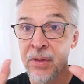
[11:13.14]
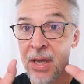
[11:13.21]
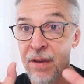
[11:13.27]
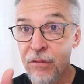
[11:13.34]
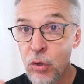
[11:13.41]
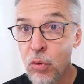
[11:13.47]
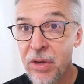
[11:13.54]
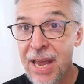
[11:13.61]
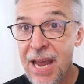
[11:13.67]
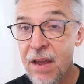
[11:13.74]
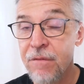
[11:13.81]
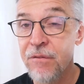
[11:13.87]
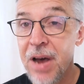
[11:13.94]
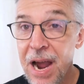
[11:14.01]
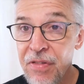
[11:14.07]
if you can't
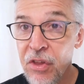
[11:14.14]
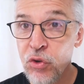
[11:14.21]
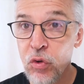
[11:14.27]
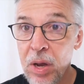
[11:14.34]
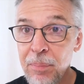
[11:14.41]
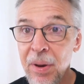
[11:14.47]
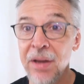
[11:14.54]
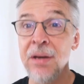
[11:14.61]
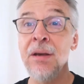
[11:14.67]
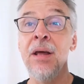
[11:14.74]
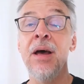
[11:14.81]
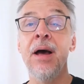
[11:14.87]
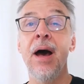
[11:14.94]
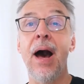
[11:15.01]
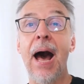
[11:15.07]
find the join button,
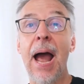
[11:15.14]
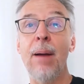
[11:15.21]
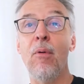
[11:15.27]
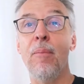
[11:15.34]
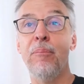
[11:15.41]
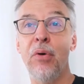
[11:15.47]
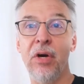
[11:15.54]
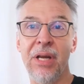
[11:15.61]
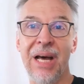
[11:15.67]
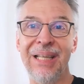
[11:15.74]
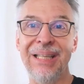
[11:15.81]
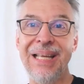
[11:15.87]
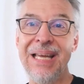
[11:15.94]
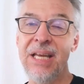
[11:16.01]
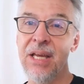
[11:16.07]
I will put a
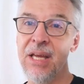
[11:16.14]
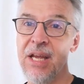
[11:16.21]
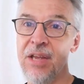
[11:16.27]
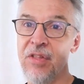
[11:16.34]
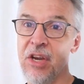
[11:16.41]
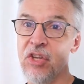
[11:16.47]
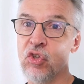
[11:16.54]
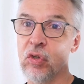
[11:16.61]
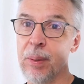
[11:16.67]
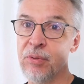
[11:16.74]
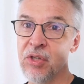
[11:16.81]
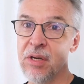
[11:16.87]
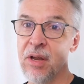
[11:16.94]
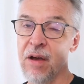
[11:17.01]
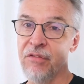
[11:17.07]
link in the
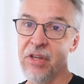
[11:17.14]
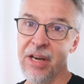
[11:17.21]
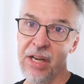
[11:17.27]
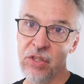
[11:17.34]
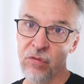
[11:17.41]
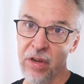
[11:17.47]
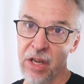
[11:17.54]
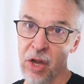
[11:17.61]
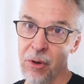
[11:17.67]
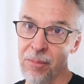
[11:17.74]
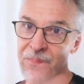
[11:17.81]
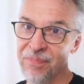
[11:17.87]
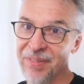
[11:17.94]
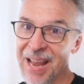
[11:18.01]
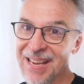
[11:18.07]
description of today's video.
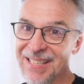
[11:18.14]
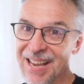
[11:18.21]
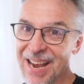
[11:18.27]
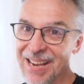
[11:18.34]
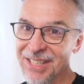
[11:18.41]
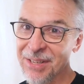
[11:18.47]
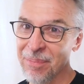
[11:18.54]
Thanks, guys.